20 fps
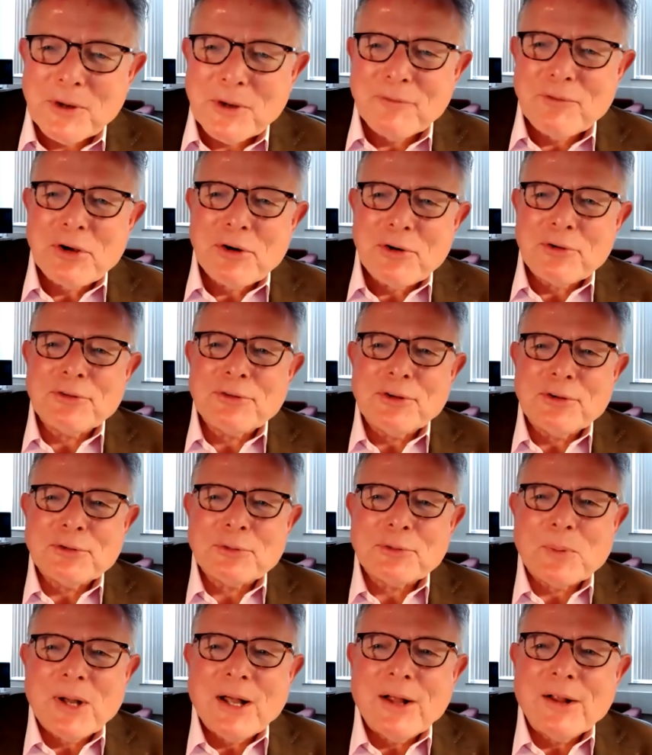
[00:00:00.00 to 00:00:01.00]
of yours as
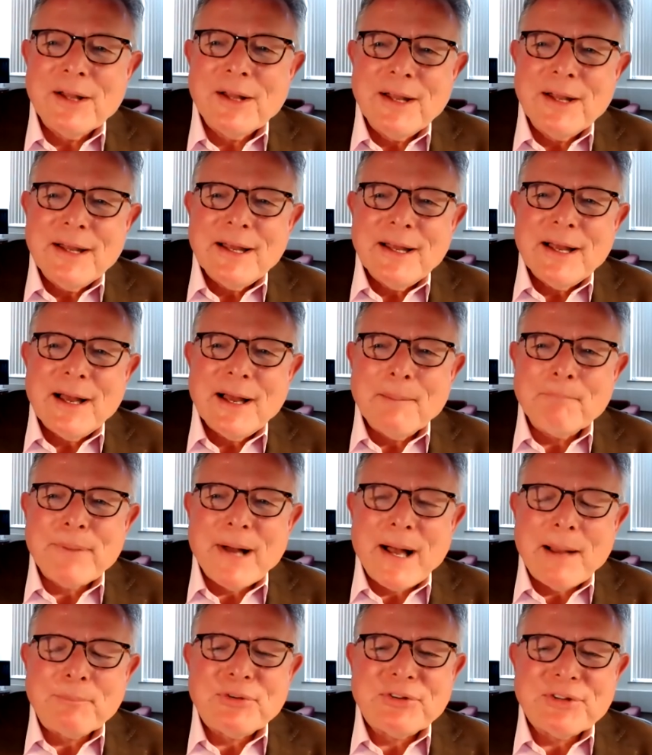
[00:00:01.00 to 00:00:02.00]
well, um,
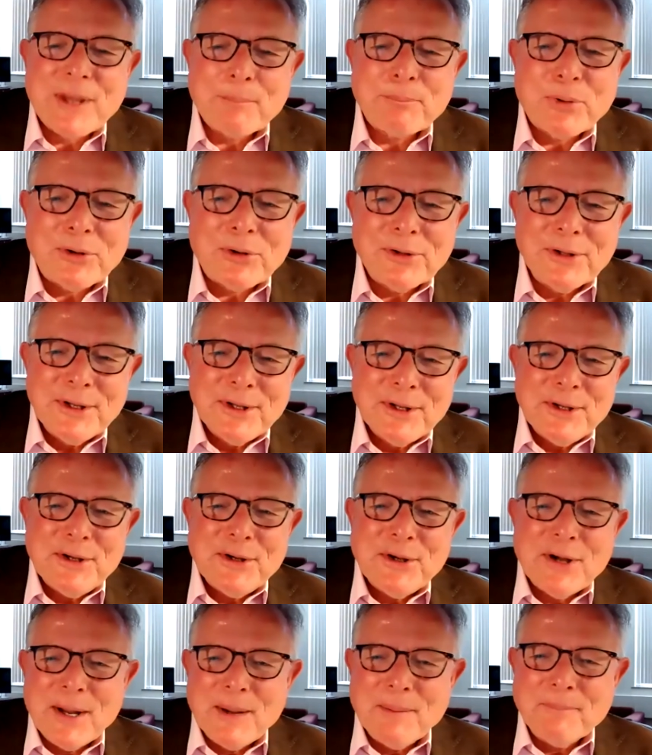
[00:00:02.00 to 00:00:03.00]
Bob Semple,
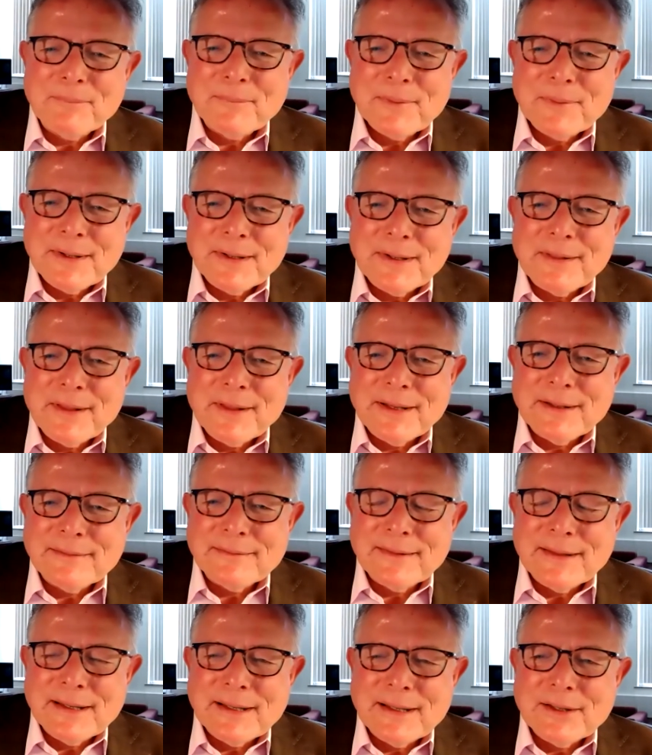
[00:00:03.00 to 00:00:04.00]
um, the
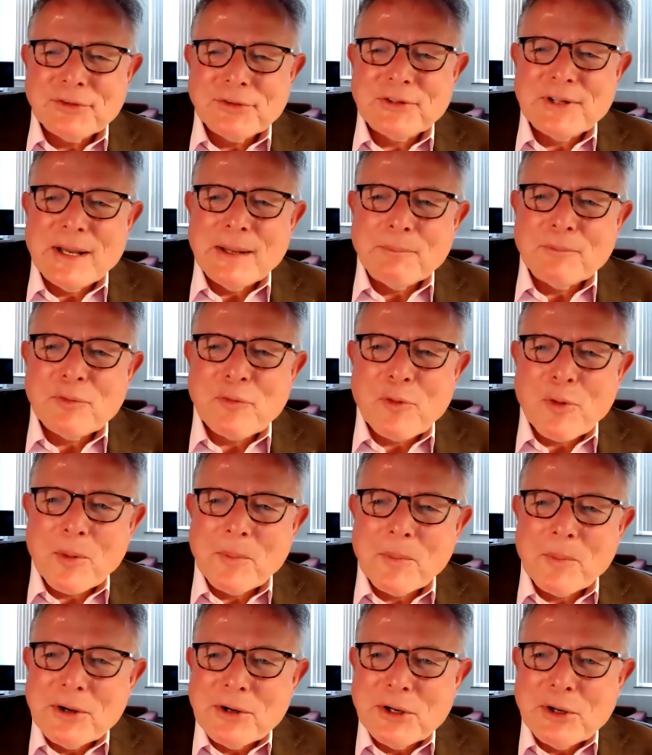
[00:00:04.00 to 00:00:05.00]
the esteemed
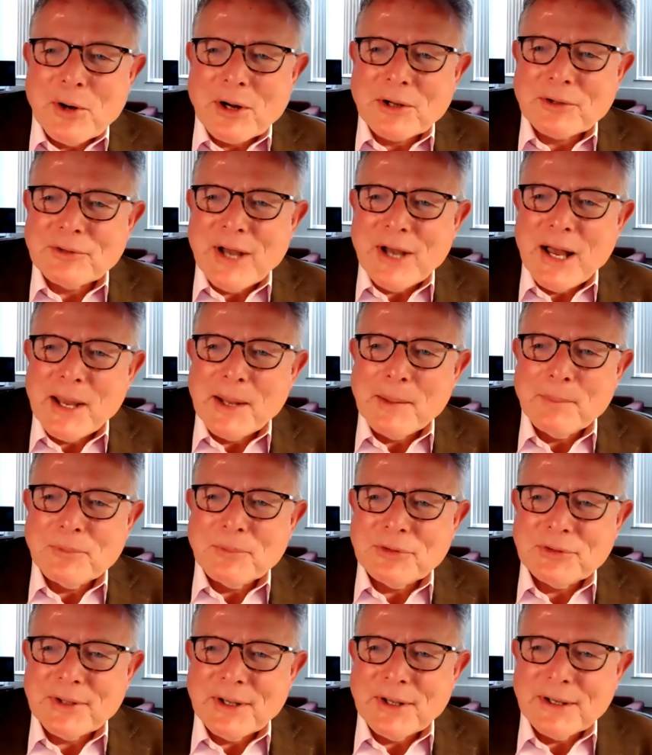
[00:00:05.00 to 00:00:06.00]
former New York
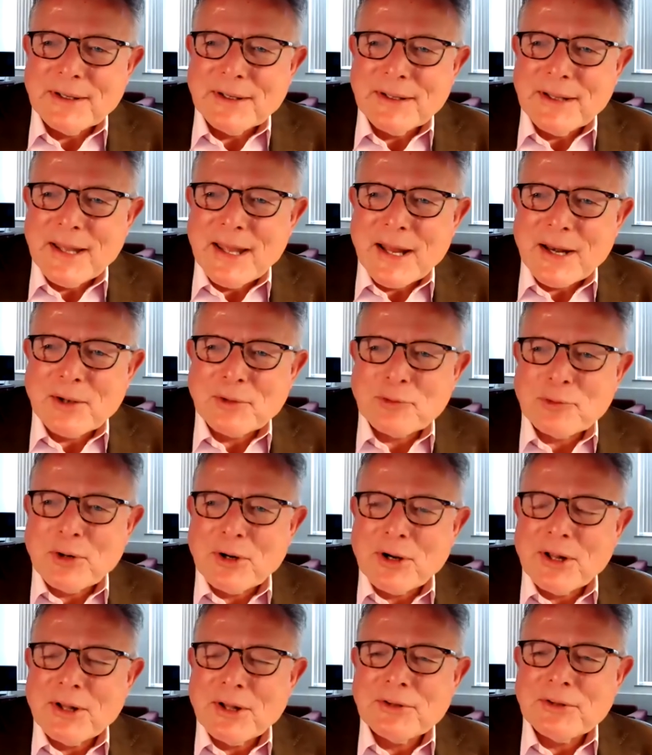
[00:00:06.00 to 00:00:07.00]
Times uh,
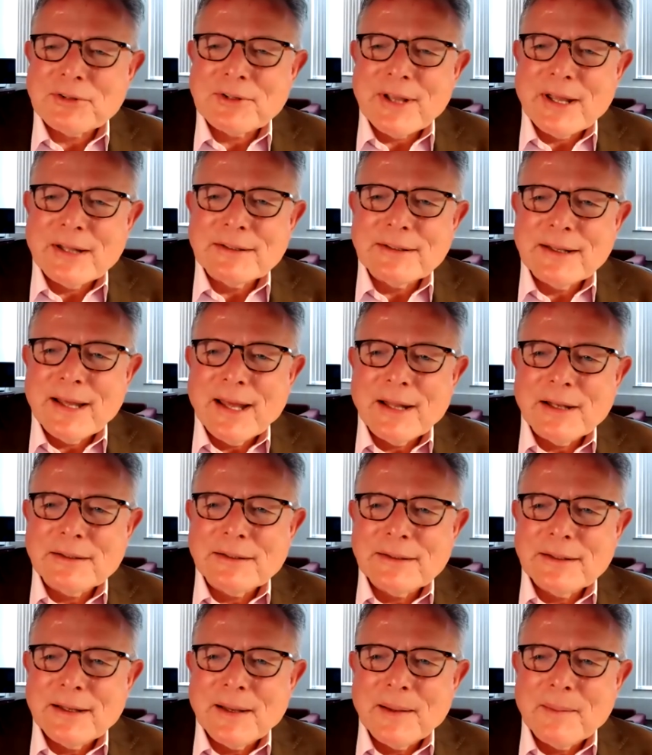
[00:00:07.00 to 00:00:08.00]
editorialist and
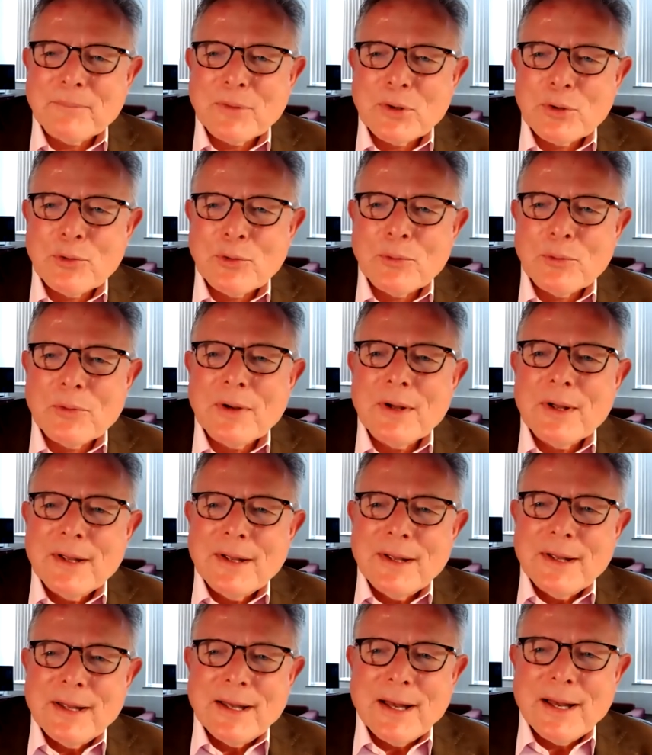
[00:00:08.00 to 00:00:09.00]
and um, who
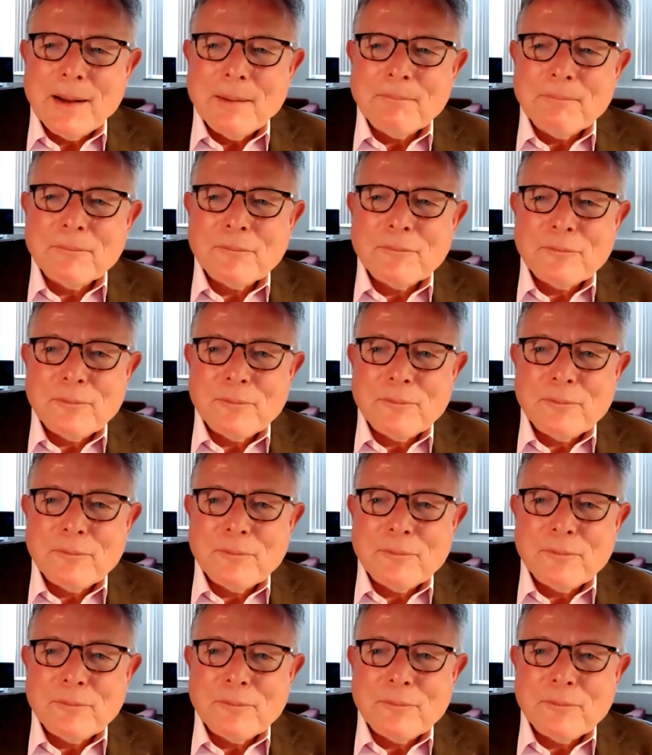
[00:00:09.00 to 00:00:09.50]
um,